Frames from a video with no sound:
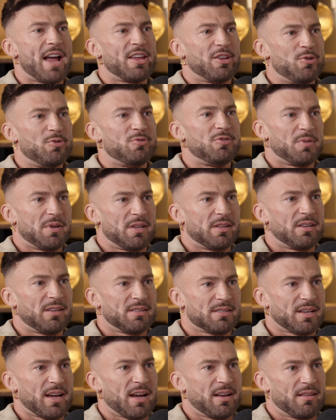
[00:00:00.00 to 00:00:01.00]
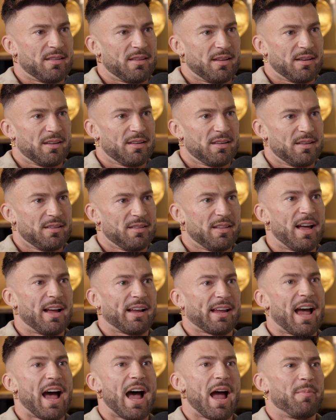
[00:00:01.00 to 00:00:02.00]
aren't you doing this kind of thing?
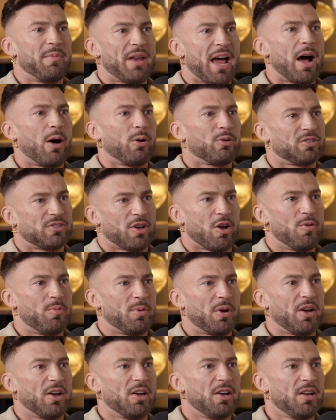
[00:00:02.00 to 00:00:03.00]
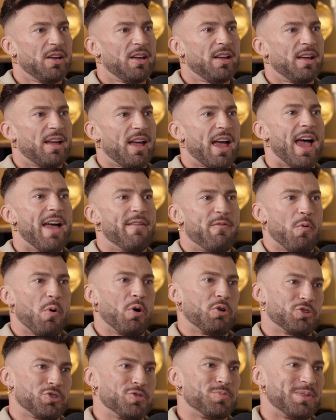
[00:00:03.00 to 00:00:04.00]
Like, I'm now sober.
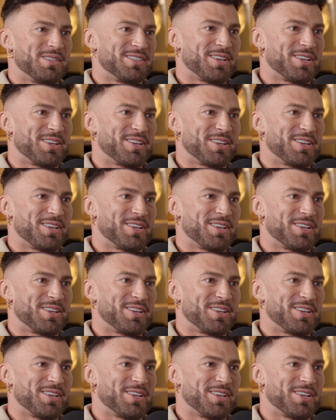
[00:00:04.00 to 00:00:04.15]
Everyone should be